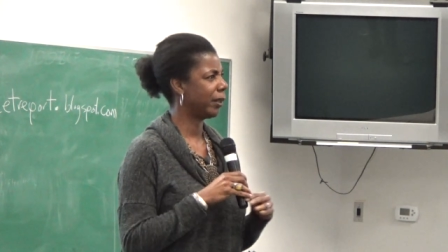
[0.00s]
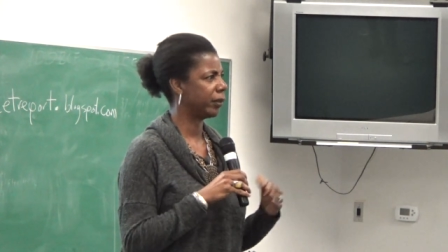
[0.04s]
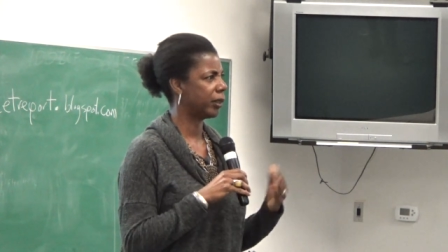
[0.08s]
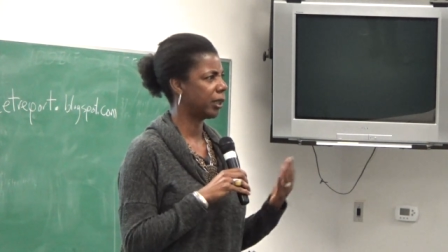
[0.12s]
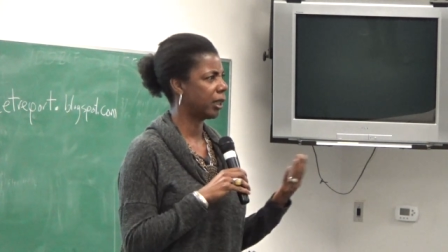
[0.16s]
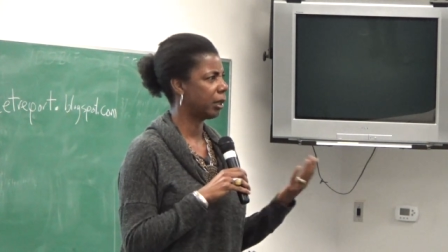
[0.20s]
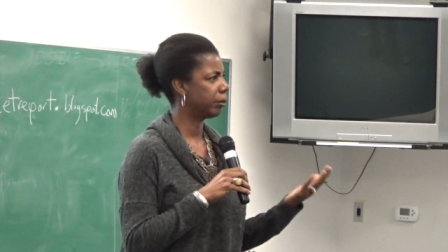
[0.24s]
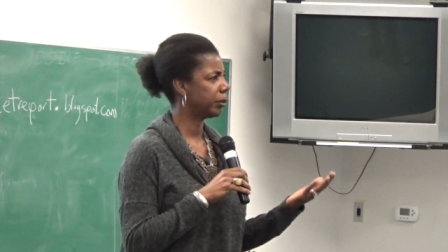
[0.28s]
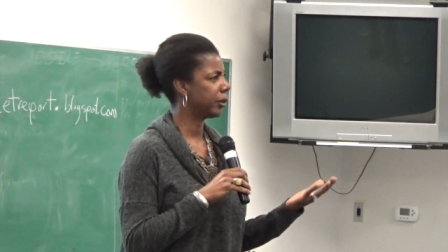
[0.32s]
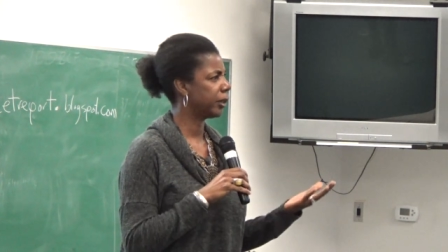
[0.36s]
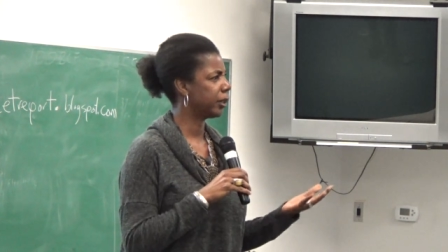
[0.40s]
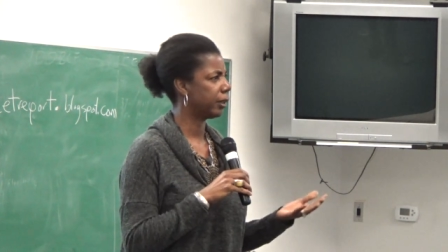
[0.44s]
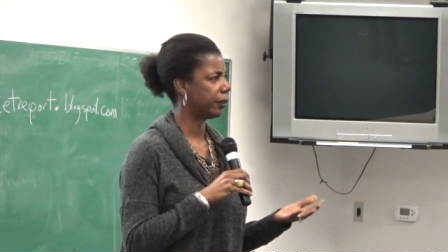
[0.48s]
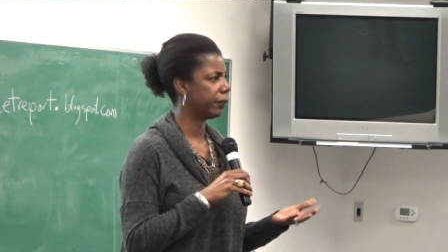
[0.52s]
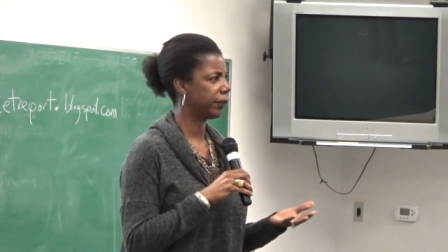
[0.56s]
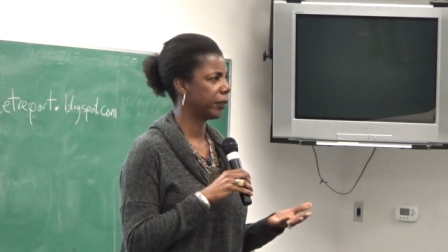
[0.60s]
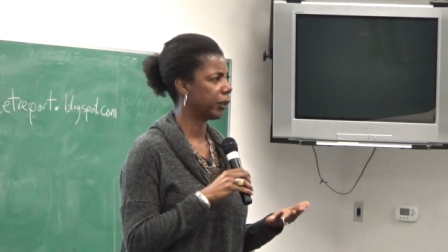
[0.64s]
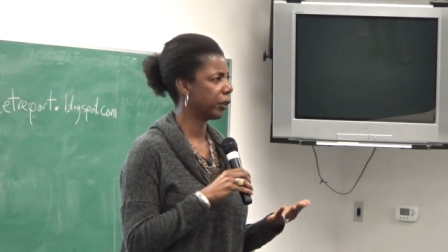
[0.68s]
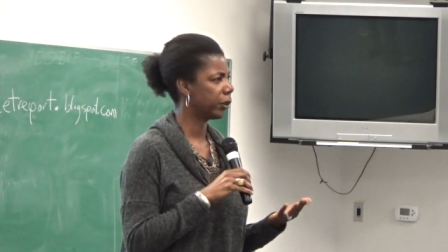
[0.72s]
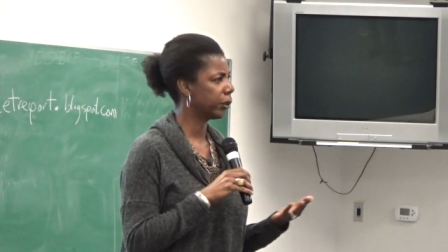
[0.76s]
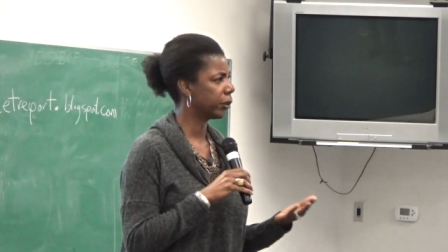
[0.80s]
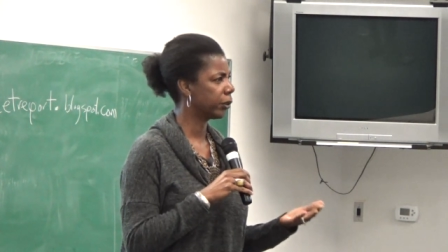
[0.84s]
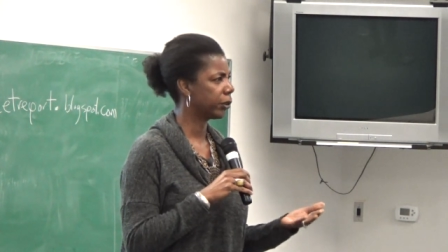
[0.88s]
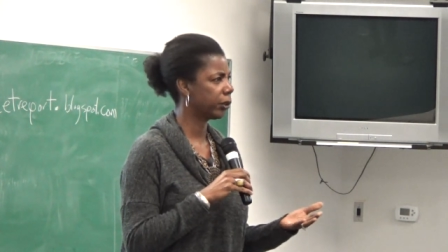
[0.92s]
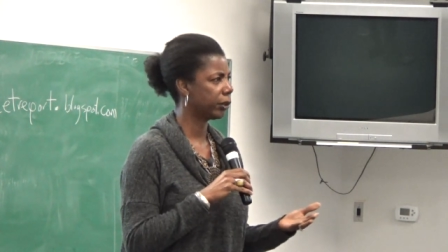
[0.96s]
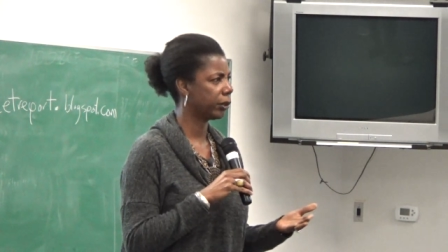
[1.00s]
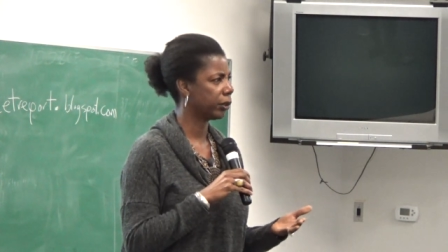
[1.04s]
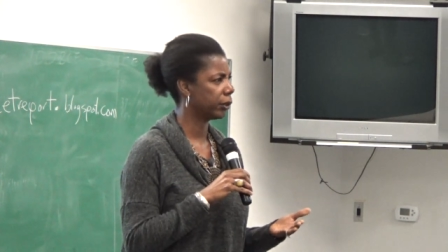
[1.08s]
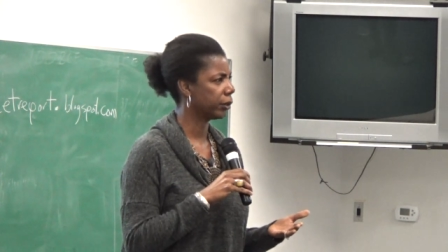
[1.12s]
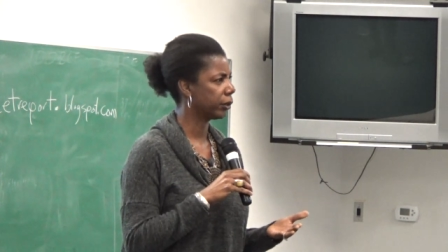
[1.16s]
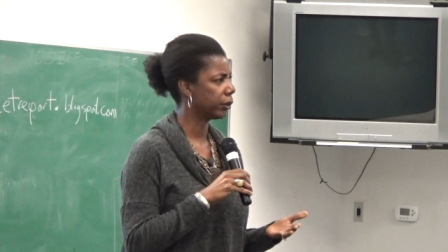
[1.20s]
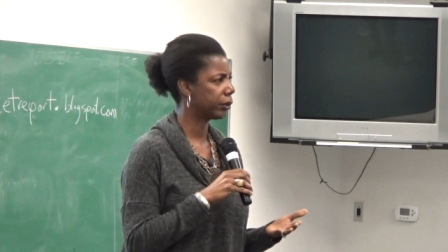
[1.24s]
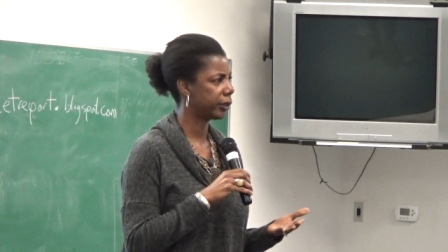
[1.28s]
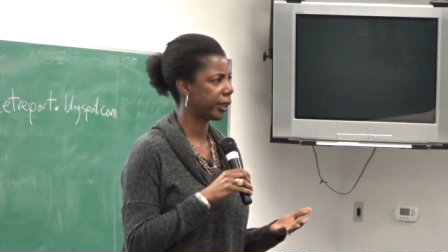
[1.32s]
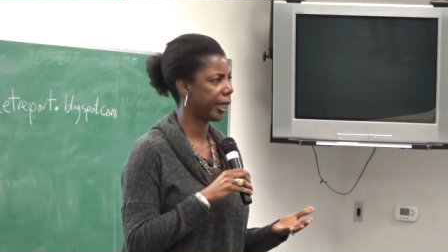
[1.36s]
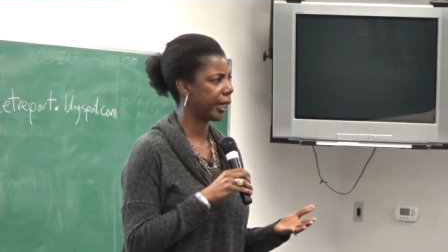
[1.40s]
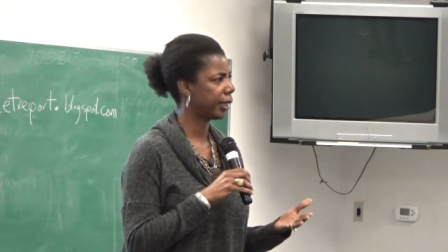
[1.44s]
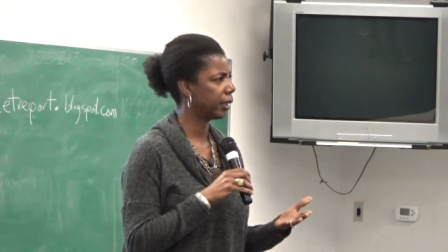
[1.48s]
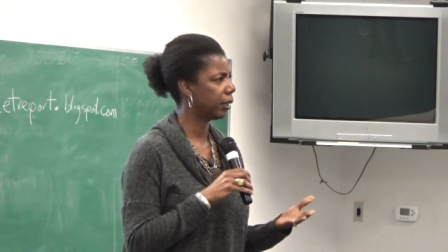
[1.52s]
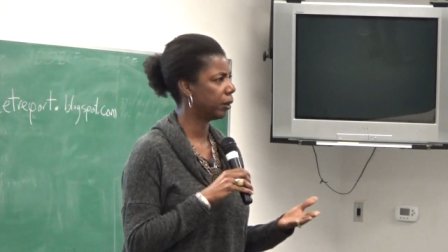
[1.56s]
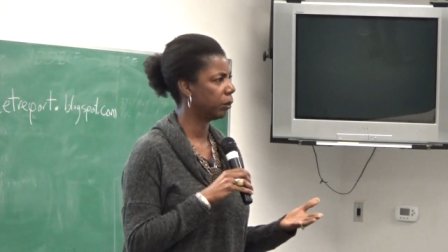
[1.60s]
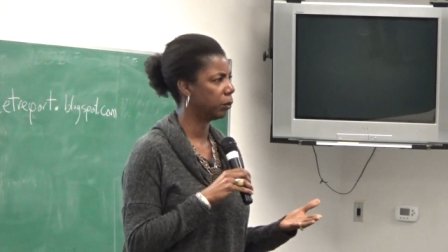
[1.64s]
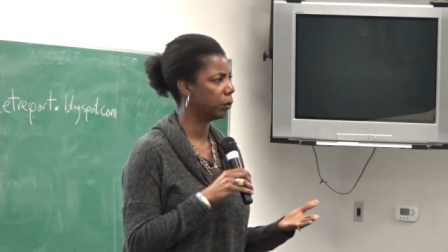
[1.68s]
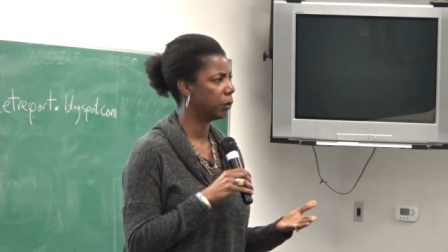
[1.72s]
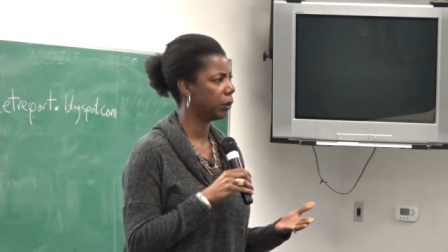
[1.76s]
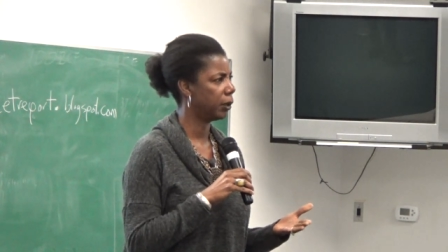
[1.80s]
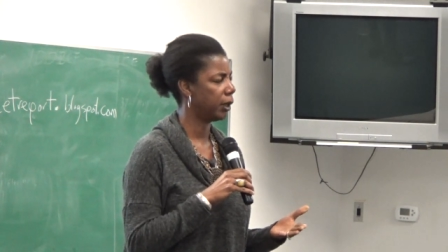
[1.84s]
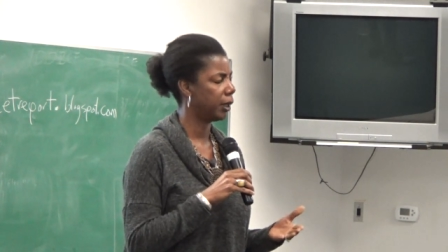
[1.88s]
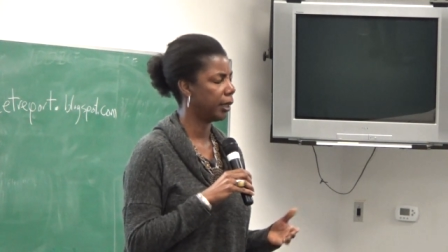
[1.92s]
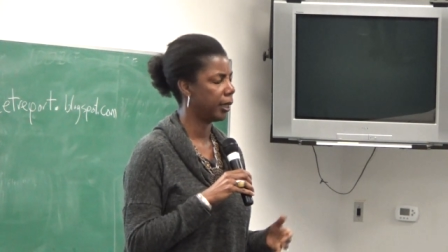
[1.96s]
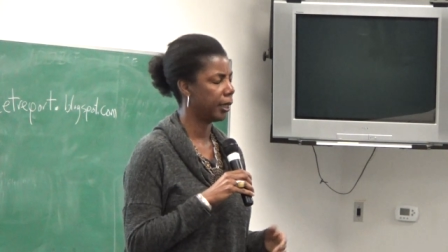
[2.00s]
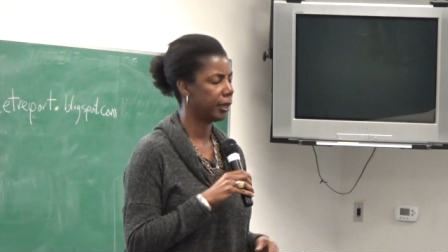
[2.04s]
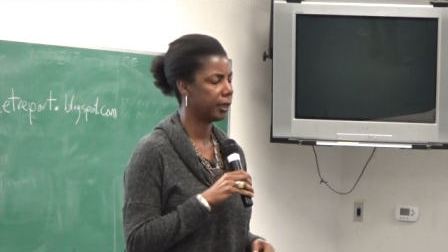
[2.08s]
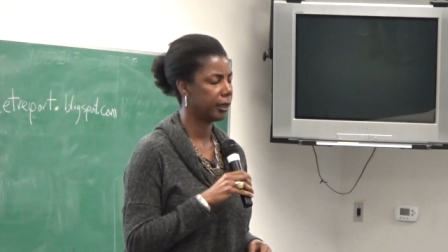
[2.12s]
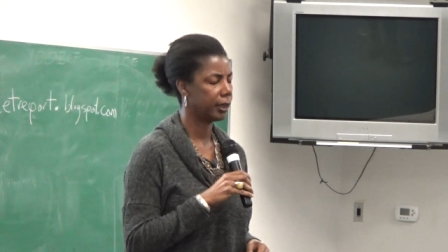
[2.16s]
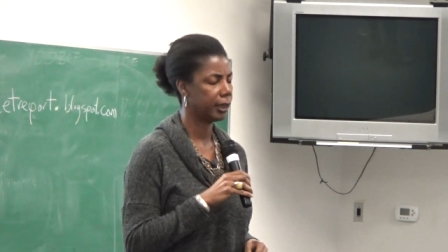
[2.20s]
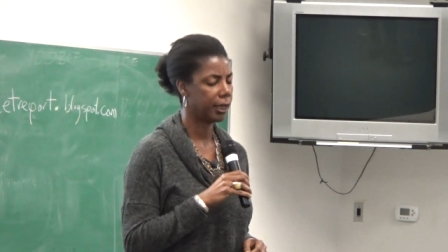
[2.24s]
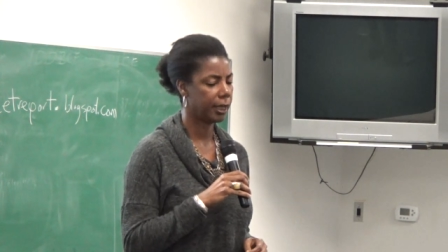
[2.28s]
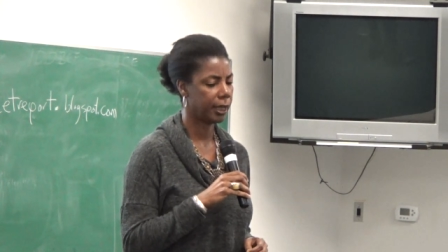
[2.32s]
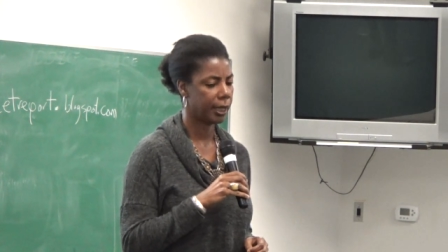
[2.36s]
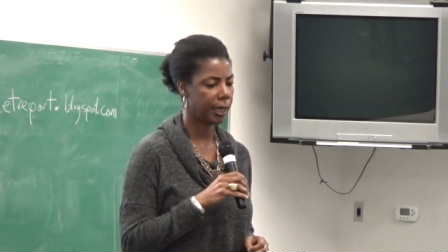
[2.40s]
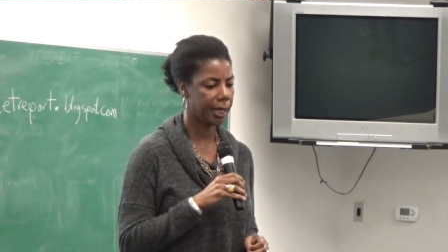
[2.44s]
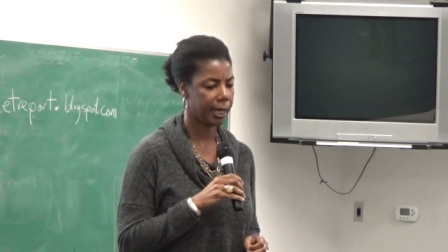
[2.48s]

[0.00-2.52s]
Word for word: have come to the first or second one,